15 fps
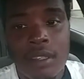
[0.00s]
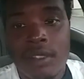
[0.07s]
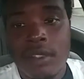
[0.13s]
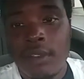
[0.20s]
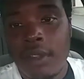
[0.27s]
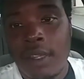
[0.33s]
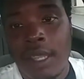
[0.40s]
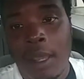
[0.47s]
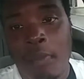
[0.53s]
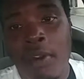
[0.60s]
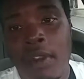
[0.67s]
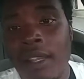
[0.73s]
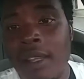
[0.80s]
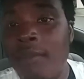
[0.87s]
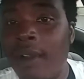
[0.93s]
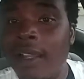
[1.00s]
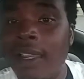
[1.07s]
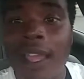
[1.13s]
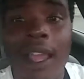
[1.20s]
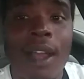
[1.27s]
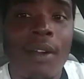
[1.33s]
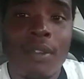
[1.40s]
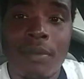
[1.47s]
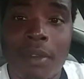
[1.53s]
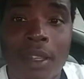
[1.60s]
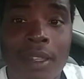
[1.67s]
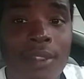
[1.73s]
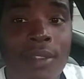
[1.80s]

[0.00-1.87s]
So and I put it in my cloud, right?